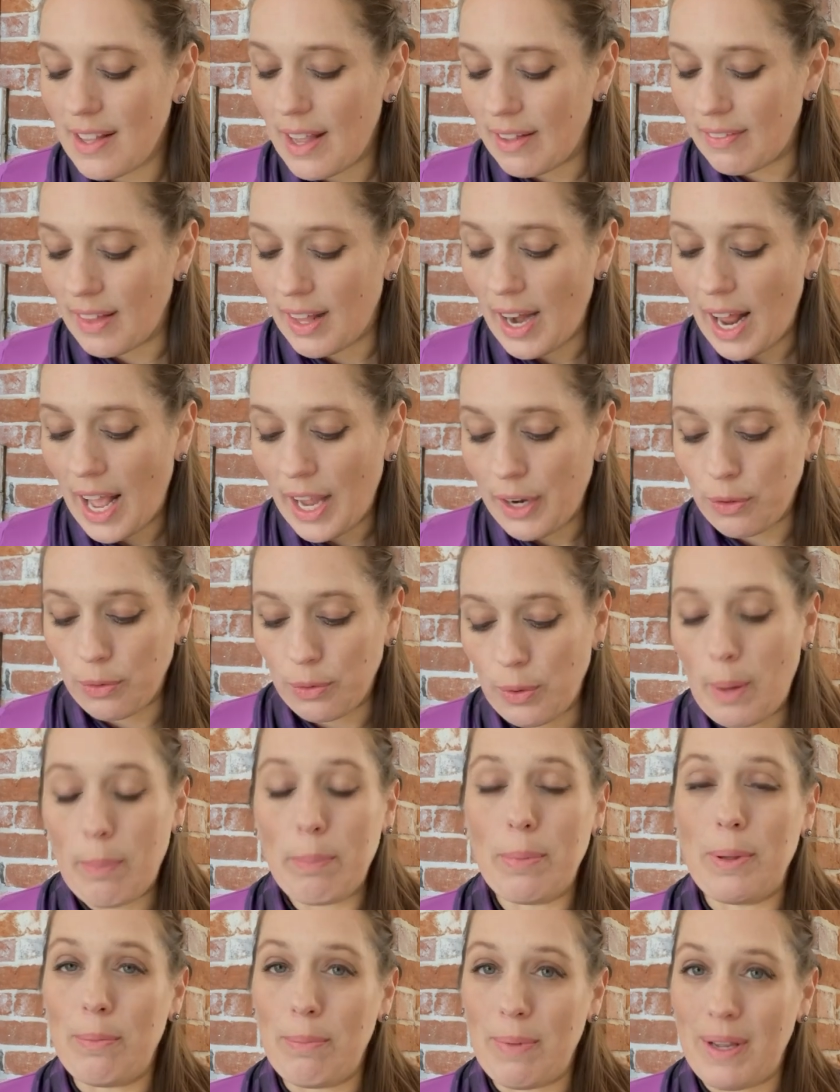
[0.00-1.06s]
and then I grew
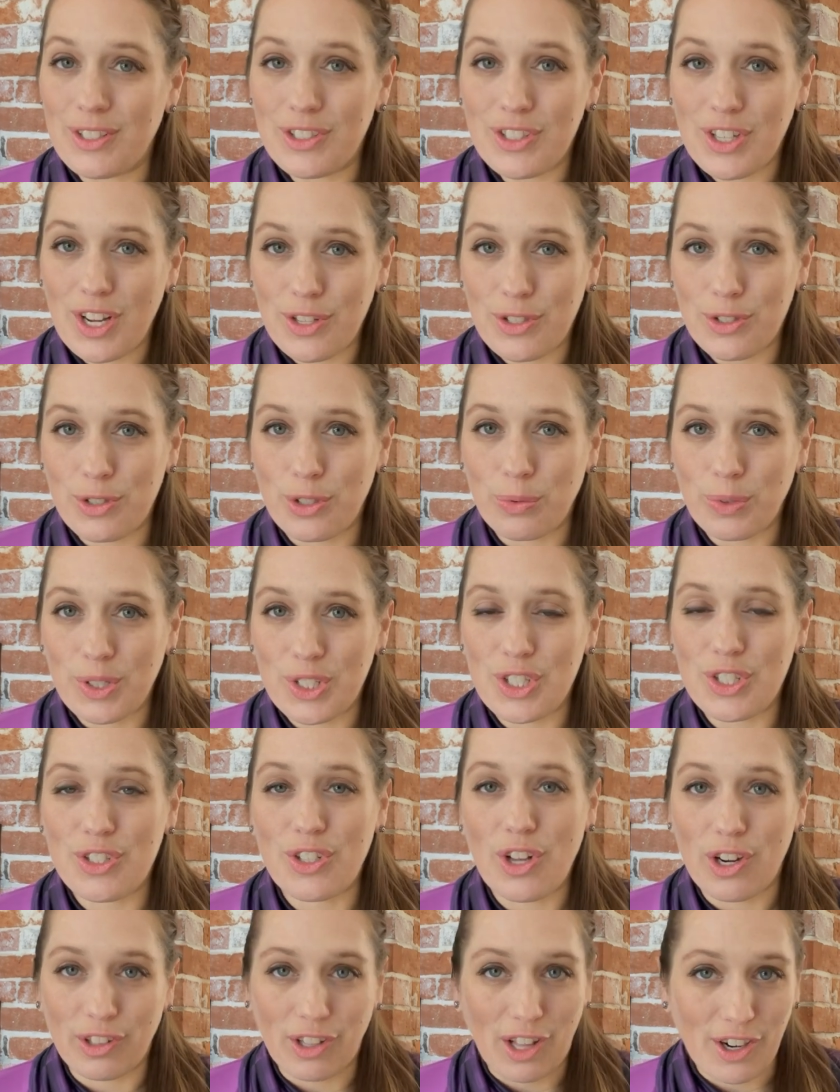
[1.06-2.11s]
up in Manchester, which
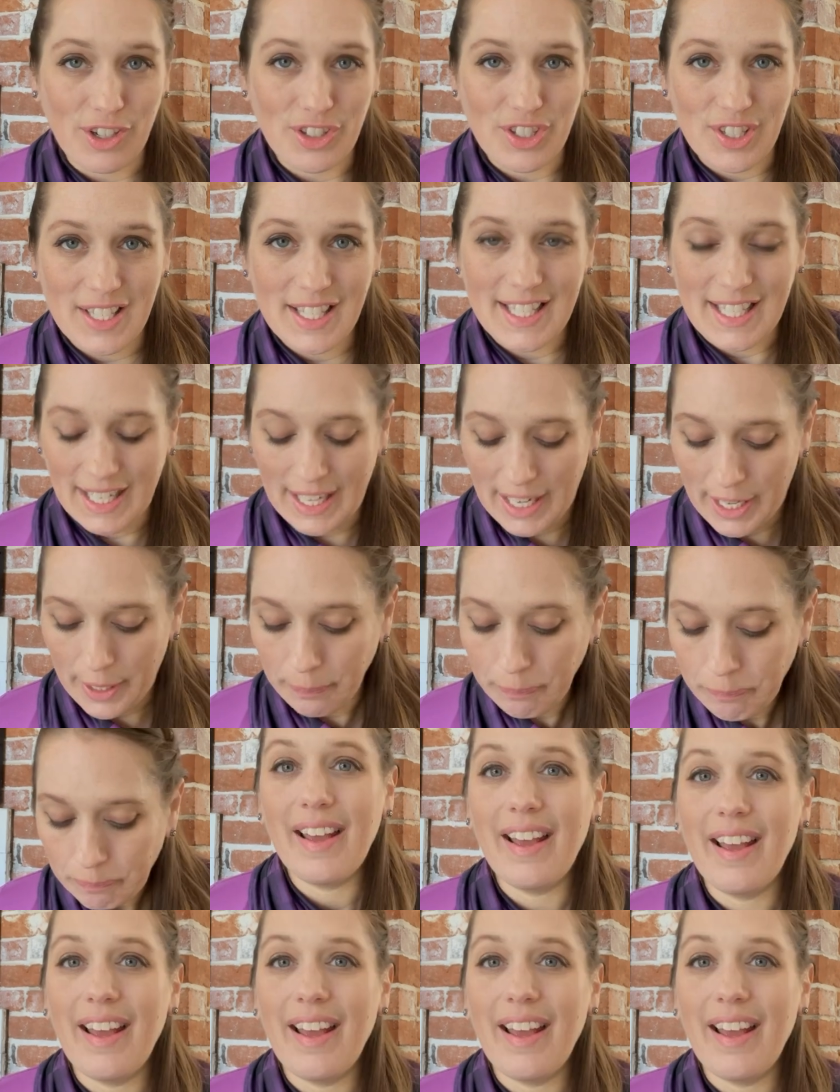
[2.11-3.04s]
is our largest city.